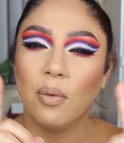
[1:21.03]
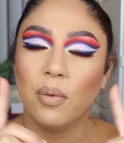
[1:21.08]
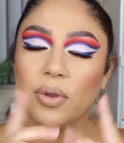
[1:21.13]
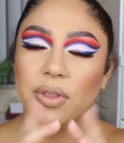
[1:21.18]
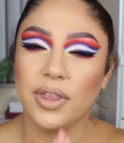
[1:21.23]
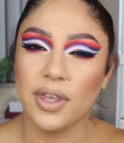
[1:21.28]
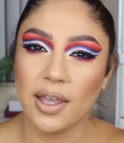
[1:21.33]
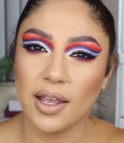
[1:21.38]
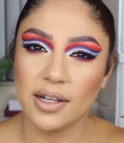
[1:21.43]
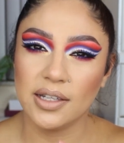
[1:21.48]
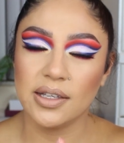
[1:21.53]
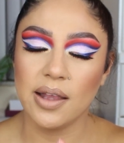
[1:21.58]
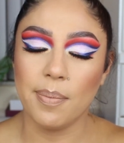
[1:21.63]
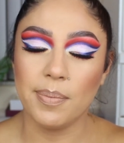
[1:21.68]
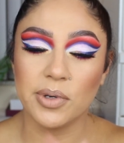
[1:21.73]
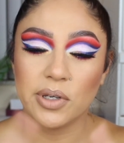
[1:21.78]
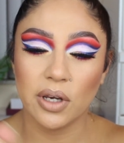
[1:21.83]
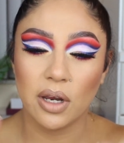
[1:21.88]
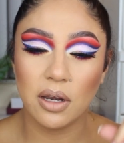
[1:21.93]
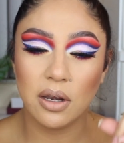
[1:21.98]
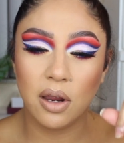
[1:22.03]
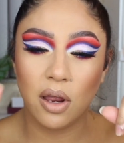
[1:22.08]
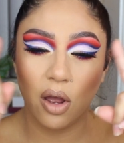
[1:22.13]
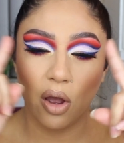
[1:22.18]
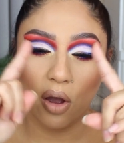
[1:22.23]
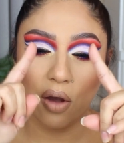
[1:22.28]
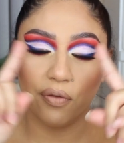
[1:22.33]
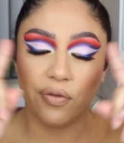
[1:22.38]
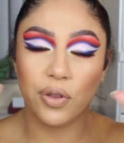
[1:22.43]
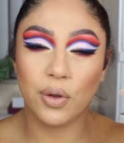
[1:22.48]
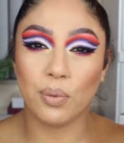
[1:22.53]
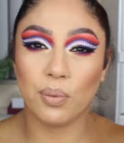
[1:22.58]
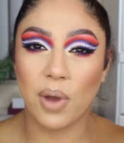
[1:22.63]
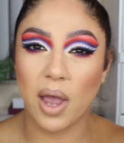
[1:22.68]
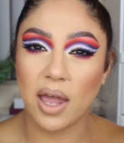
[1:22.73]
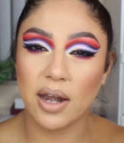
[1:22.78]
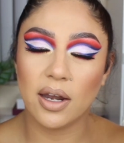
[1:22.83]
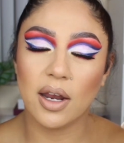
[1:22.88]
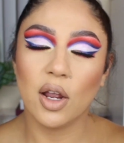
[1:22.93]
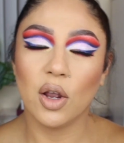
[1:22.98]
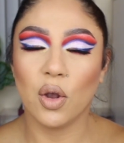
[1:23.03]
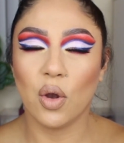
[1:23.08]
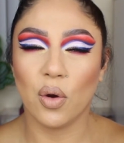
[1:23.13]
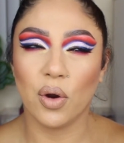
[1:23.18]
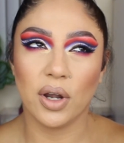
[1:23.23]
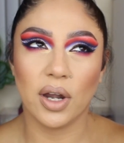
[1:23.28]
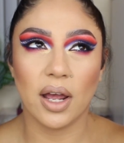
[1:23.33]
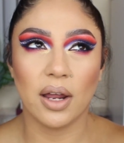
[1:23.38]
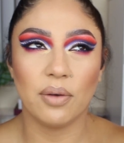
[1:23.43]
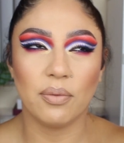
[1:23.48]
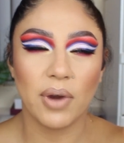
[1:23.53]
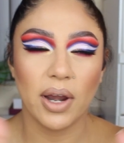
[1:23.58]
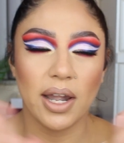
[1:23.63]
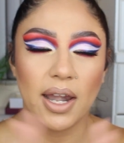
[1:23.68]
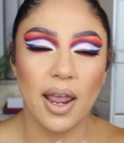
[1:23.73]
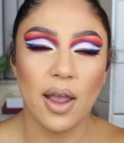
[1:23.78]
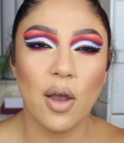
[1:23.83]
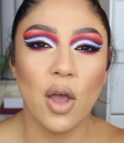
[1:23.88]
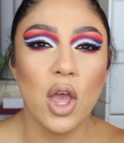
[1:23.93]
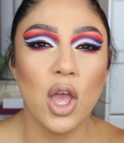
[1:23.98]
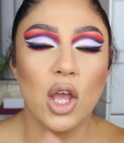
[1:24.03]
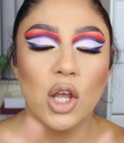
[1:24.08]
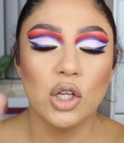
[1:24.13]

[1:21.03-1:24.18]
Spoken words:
with the exception of the red going on right now.